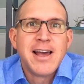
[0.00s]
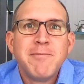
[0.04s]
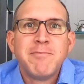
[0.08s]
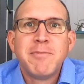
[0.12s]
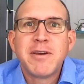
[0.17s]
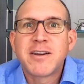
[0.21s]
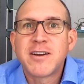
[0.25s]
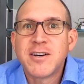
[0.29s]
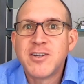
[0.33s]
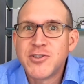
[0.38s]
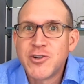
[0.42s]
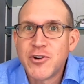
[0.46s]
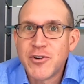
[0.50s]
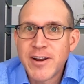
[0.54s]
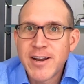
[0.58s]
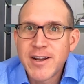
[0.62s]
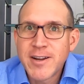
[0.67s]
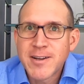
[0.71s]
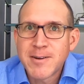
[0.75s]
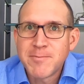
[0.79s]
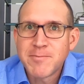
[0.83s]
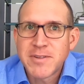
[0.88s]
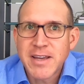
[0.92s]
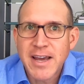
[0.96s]
because your
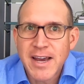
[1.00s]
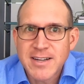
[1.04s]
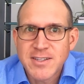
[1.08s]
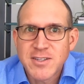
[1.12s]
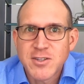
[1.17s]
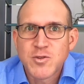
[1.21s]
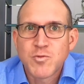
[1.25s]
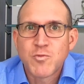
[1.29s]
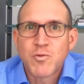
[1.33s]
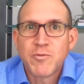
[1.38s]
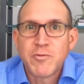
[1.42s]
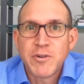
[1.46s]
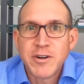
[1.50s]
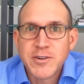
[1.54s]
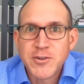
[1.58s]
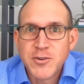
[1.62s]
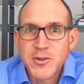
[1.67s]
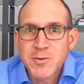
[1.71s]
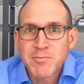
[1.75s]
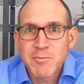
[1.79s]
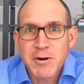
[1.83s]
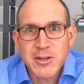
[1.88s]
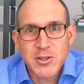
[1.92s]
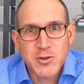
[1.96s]
income taxes were
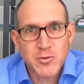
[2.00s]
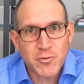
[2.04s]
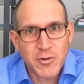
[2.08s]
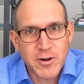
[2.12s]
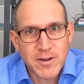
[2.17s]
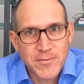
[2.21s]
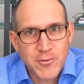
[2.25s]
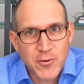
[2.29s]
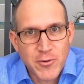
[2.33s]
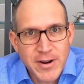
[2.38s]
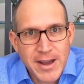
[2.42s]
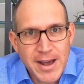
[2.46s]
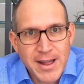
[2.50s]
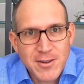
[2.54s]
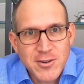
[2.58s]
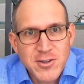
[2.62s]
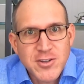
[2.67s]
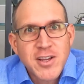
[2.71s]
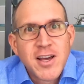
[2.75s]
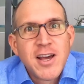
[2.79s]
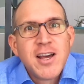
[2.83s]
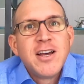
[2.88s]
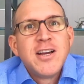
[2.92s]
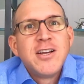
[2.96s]
reduced by
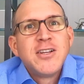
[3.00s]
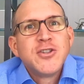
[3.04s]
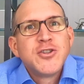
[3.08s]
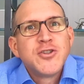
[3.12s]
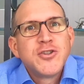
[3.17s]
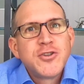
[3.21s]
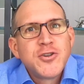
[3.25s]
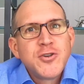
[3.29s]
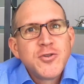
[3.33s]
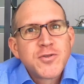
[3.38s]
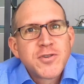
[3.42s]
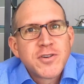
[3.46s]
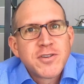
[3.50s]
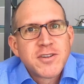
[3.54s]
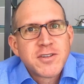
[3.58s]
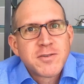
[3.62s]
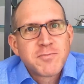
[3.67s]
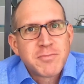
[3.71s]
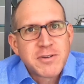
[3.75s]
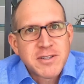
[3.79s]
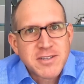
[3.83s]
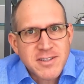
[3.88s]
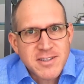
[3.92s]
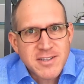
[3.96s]
$24 due to this
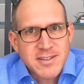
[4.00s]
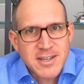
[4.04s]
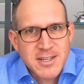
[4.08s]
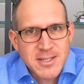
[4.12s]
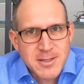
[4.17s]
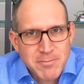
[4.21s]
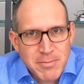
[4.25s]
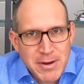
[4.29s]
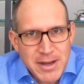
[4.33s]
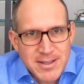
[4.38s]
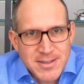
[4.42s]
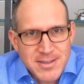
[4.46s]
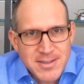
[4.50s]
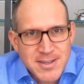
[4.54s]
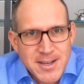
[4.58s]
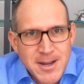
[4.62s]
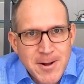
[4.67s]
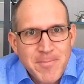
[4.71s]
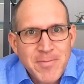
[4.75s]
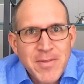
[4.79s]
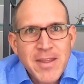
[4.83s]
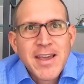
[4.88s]
business expense.